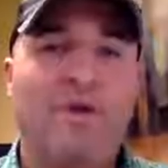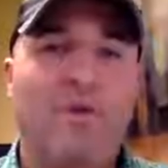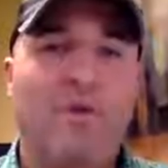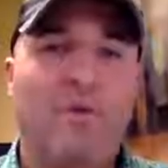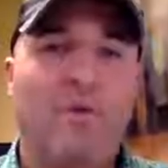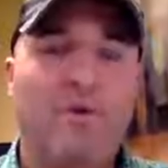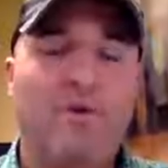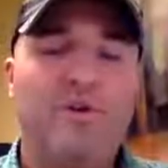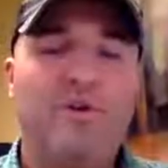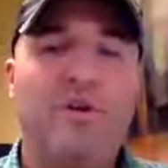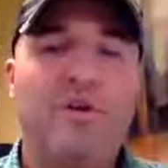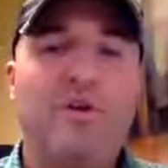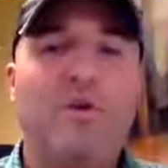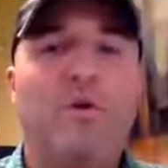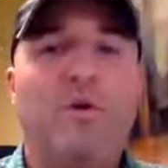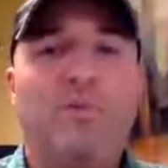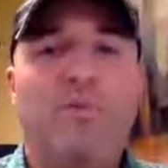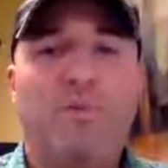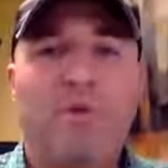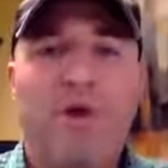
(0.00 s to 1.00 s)
Or you can
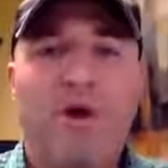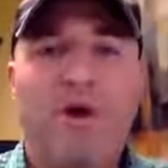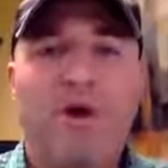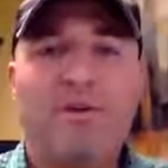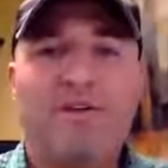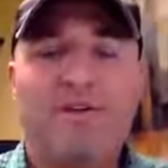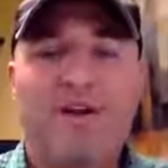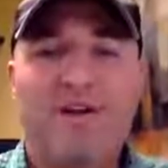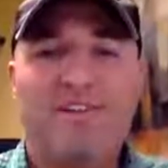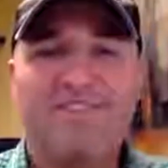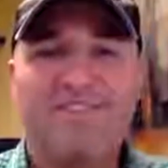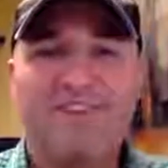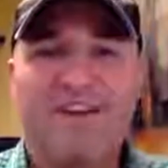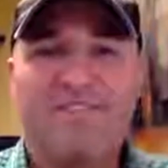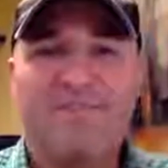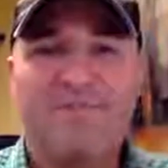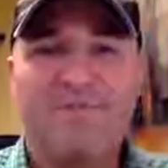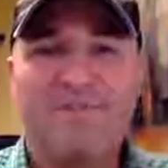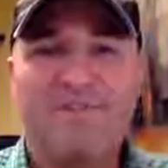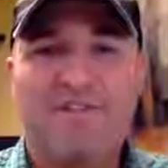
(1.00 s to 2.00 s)
go to
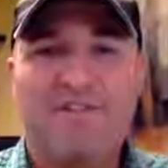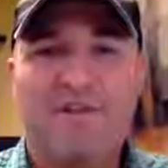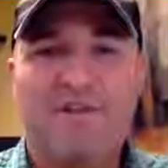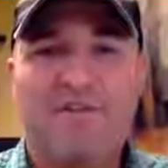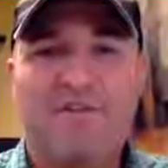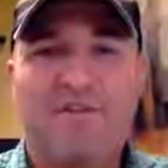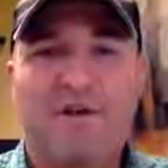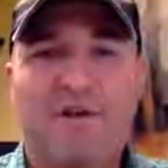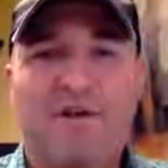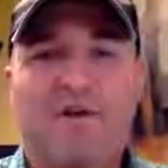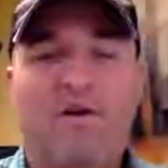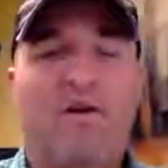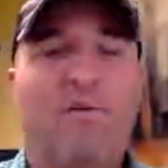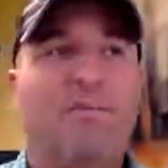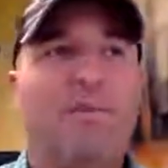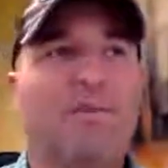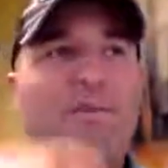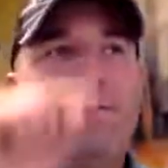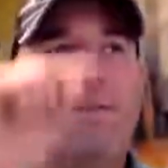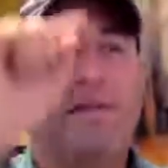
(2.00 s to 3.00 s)
blog.softwaresecrets.com
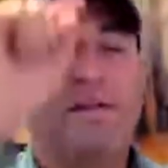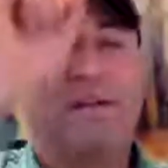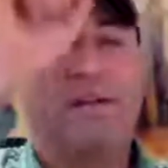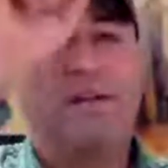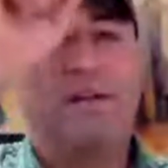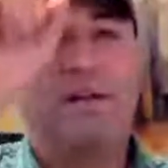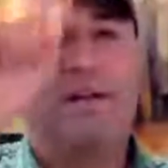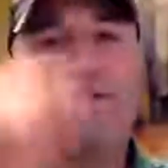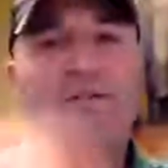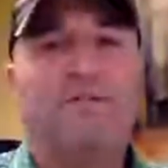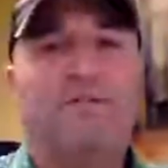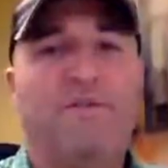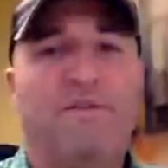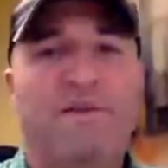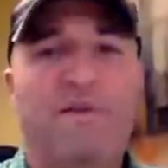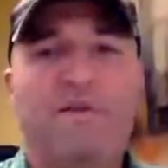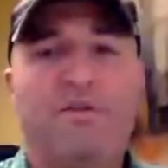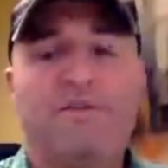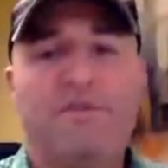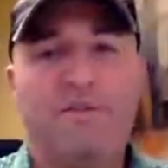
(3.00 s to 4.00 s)
and click Garrett's
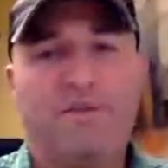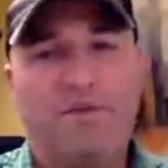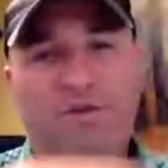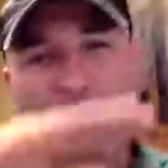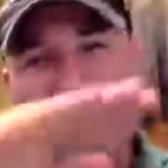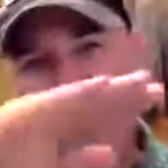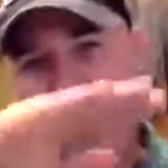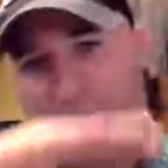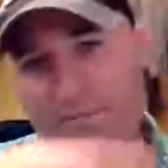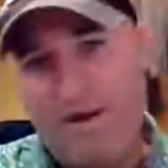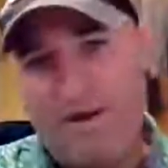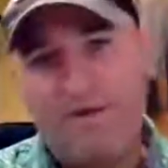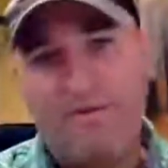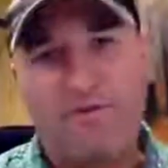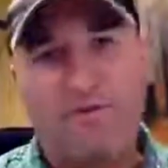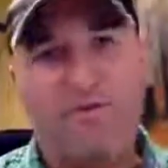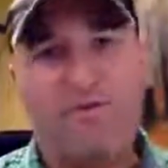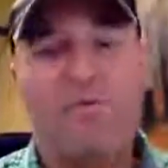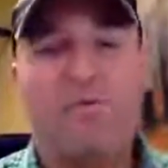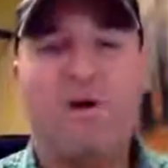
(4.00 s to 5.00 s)
videos, and you can go back
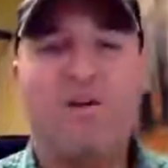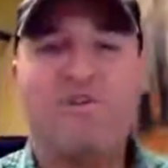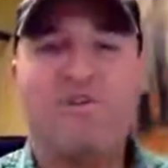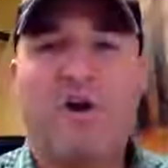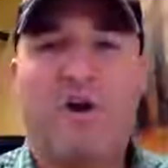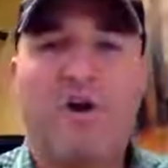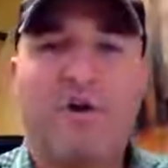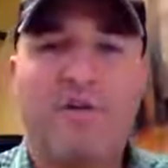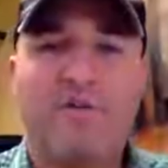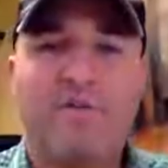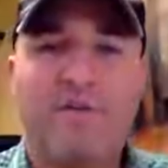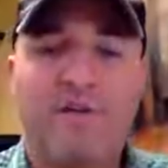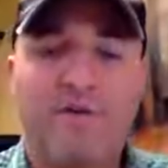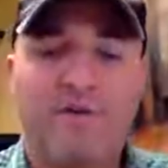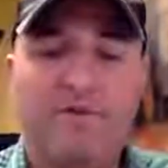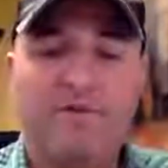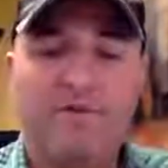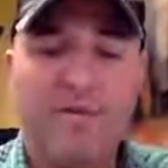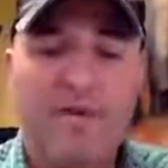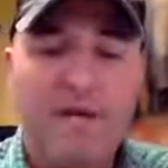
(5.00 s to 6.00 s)
through and watch all the
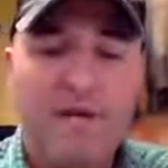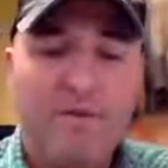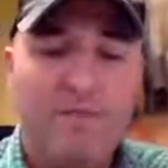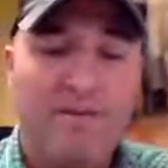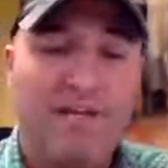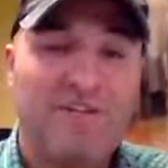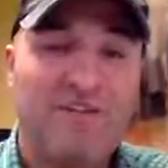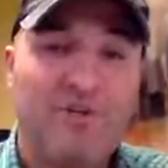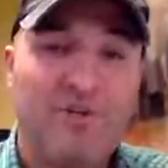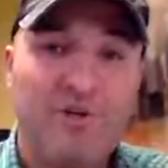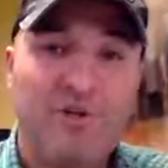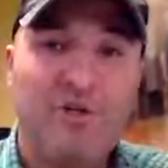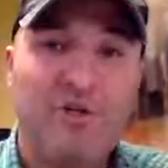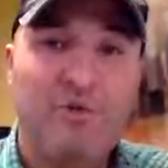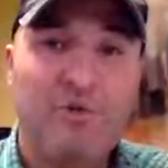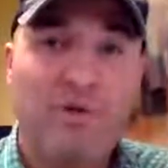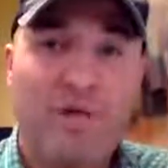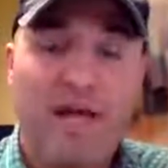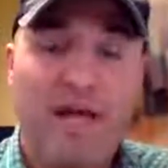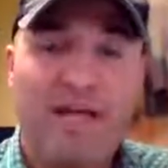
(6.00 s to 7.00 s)
videos. Make sure
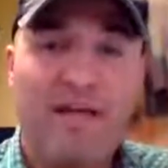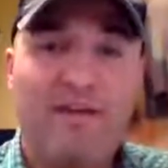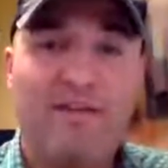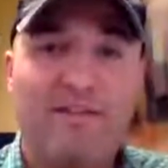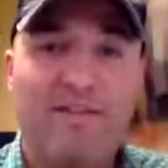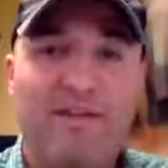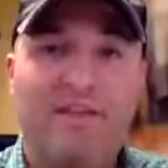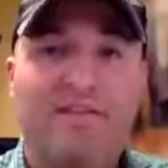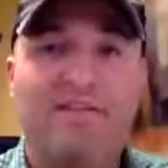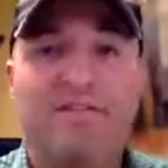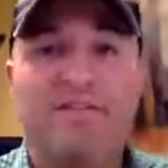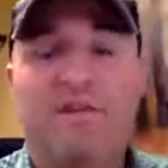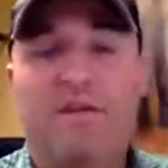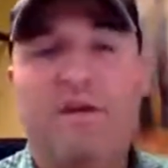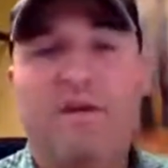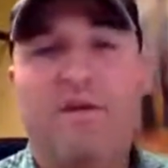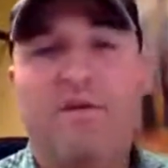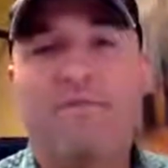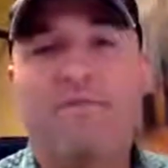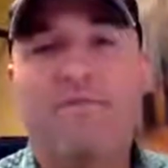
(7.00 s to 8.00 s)
you like this
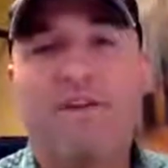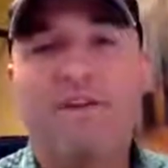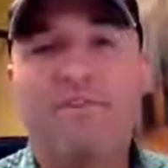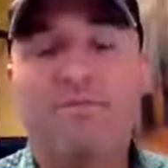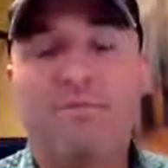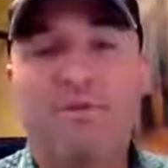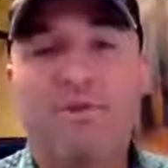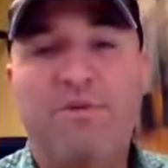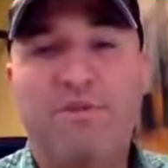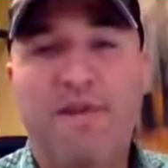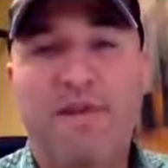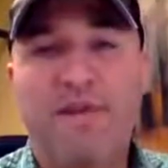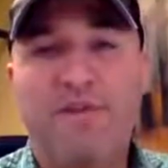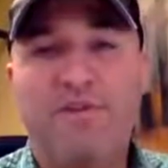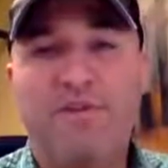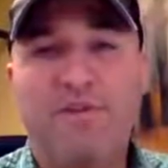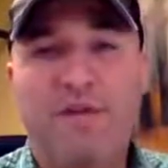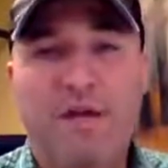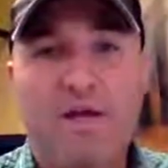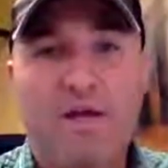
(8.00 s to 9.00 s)
Facebook
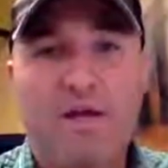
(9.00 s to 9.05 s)
page.